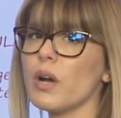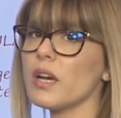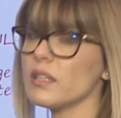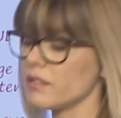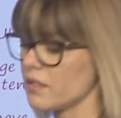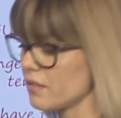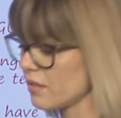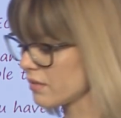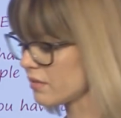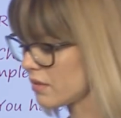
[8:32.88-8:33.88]
I
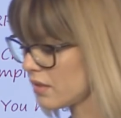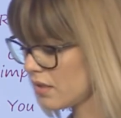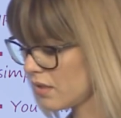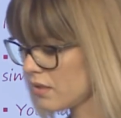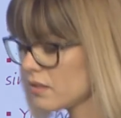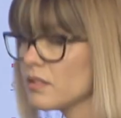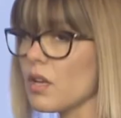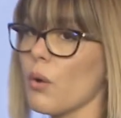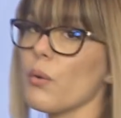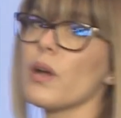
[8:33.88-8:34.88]
didn't.
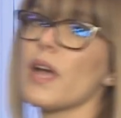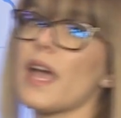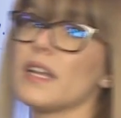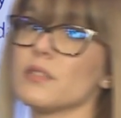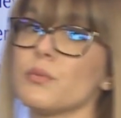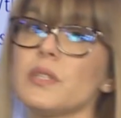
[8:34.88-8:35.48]
So, as we